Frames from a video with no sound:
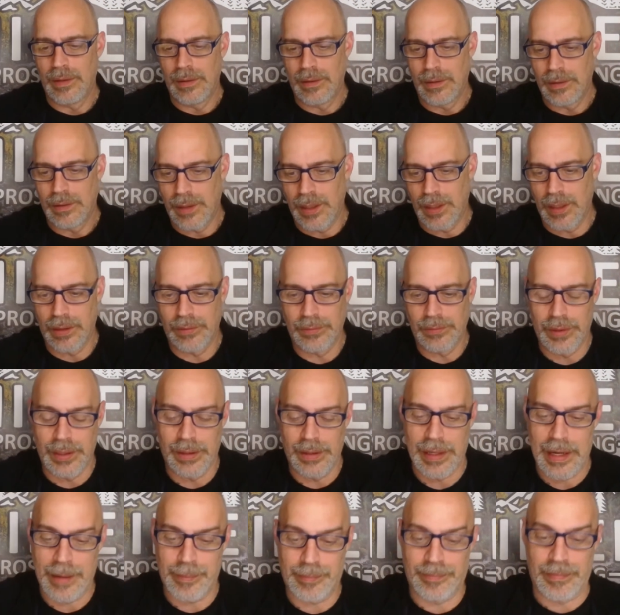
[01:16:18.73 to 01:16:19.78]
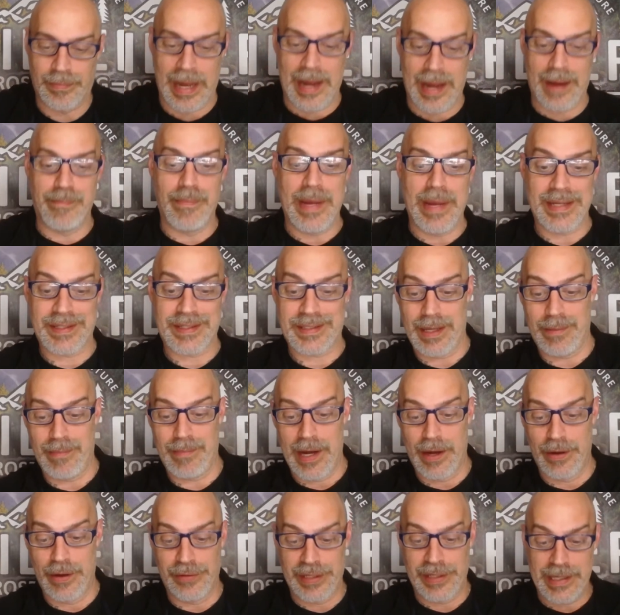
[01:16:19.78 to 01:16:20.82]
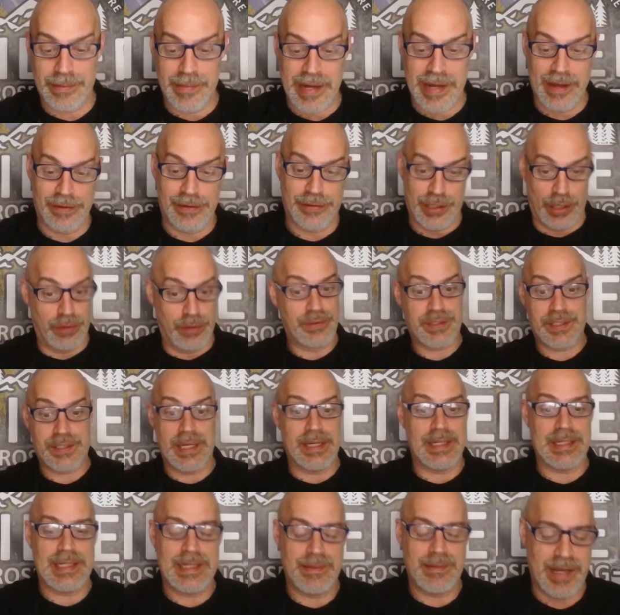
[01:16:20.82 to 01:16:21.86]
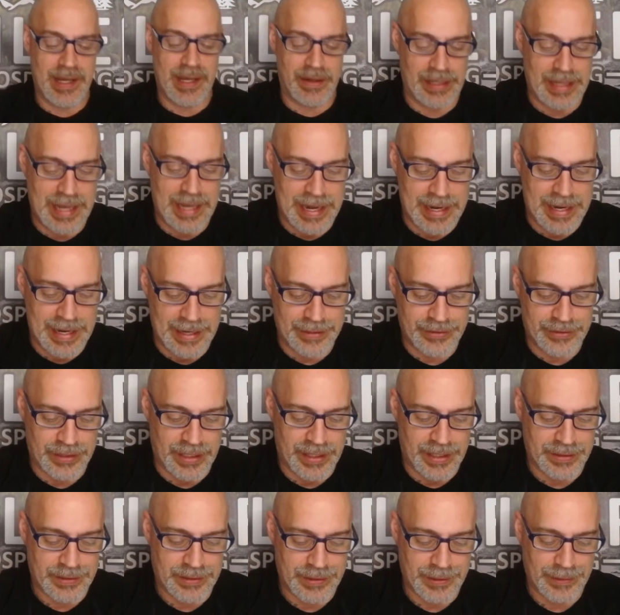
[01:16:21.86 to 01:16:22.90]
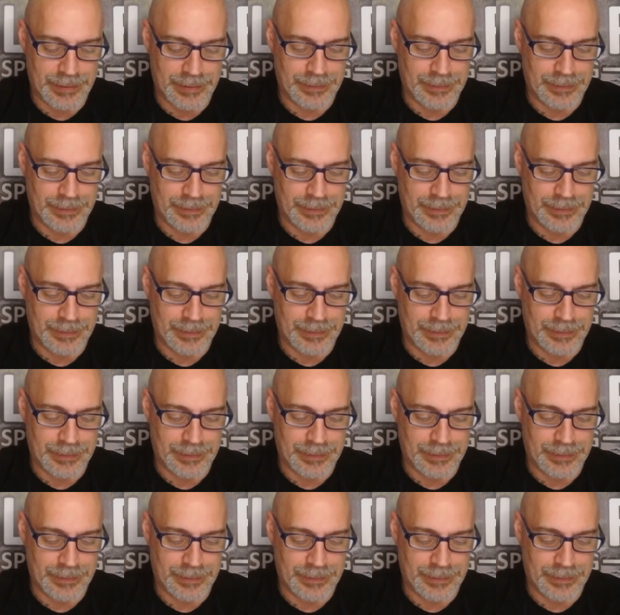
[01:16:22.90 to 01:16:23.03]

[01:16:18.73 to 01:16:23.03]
Well, I messed up my own email. Don't send an email to that address.